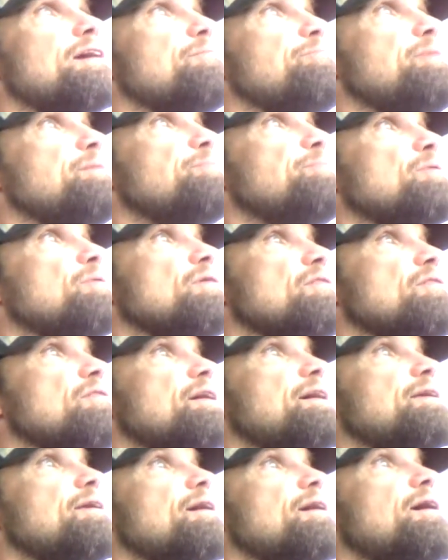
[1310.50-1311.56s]
people that
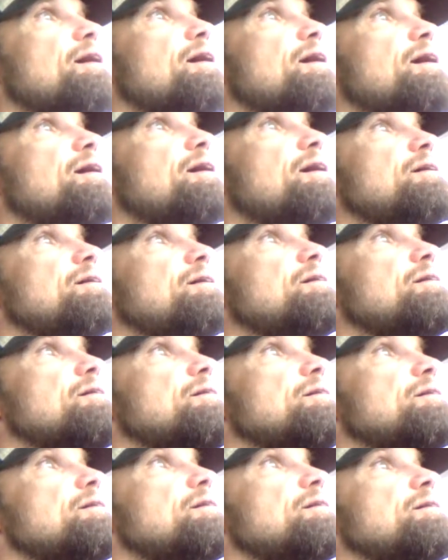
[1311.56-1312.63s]
are
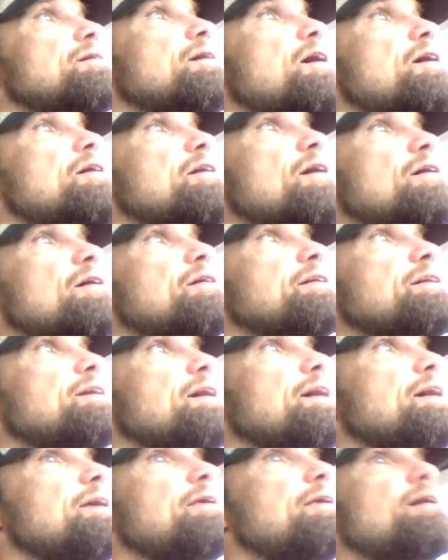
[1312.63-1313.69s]
hard-hearted,
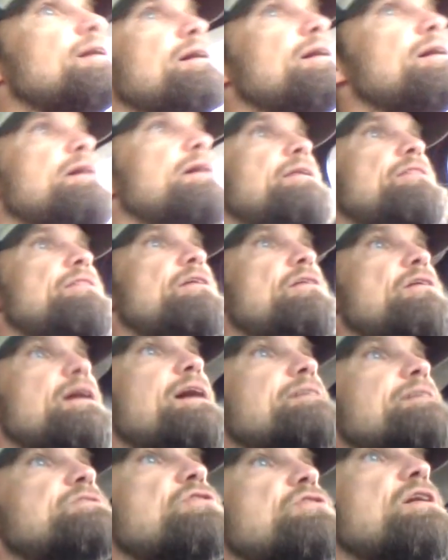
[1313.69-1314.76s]
and they're not
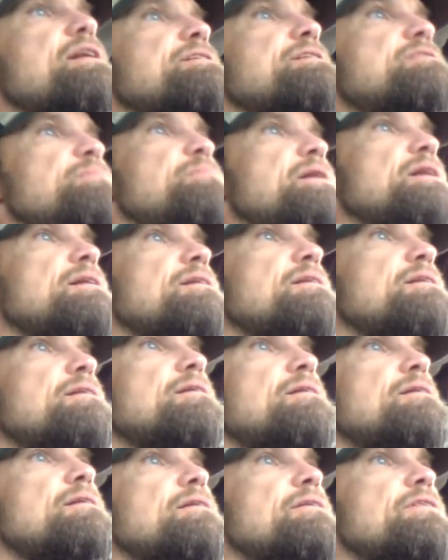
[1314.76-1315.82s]
trying to be.
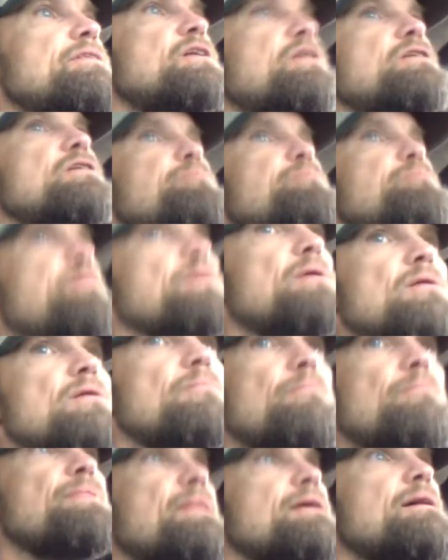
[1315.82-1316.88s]
They're good people,
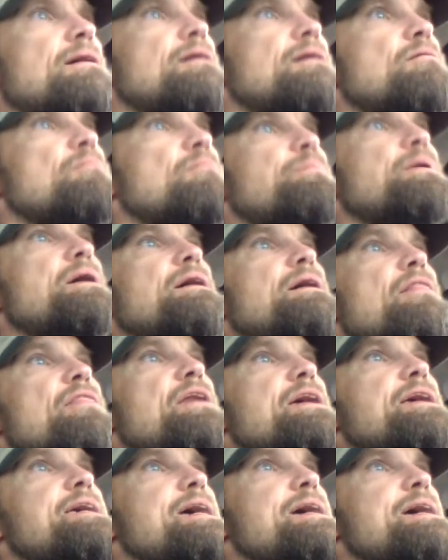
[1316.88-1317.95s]
but they
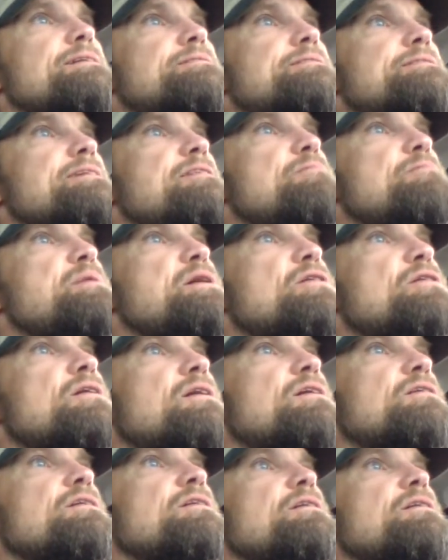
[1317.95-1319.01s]
can't see the
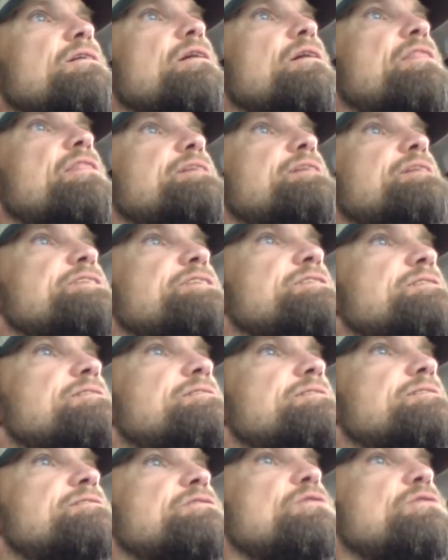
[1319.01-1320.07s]
miracle that Jesus is
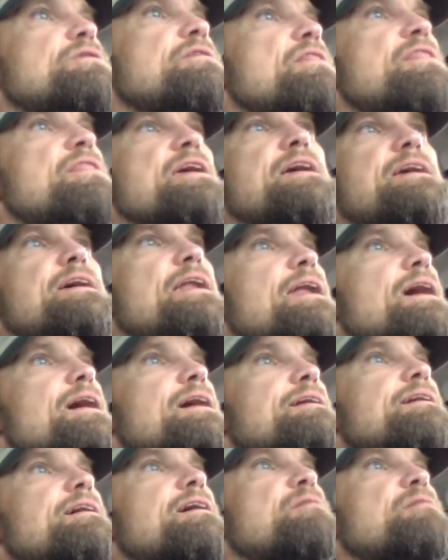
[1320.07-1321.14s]
doing. They cannot
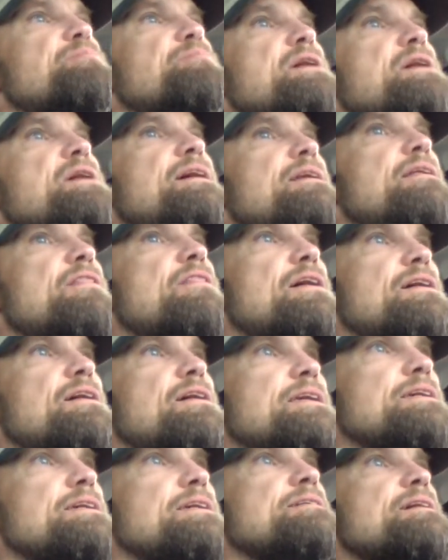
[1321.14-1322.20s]
comprehend that
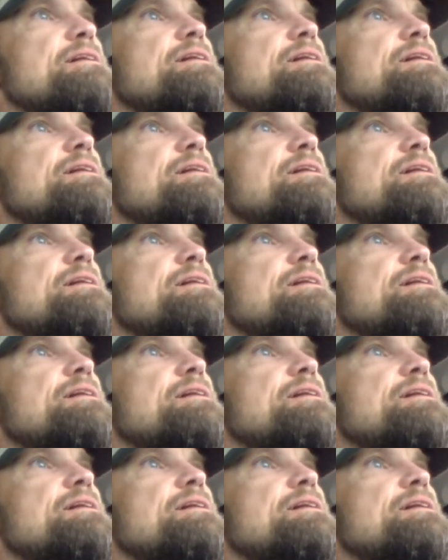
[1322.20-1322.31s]
he